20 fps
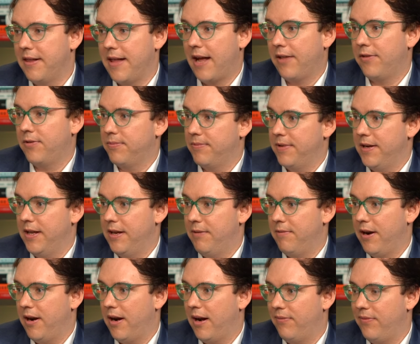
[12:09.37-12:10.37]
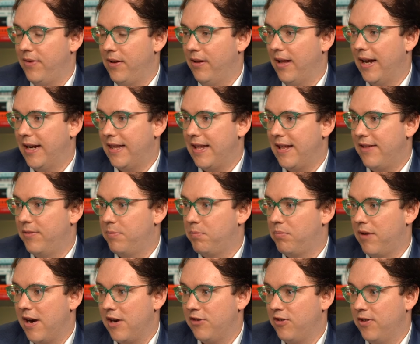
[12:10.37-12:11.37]
that's really when I feel like these
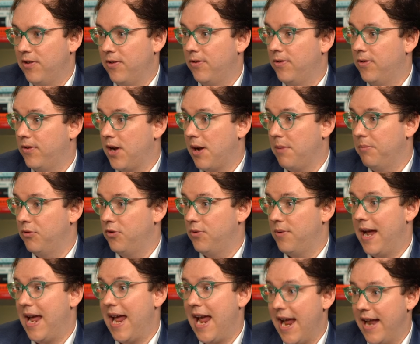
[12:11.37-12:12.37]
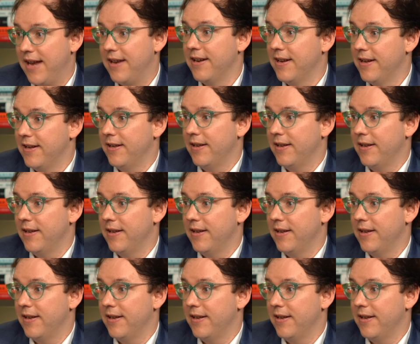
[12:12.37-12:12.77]
pressures come to a head,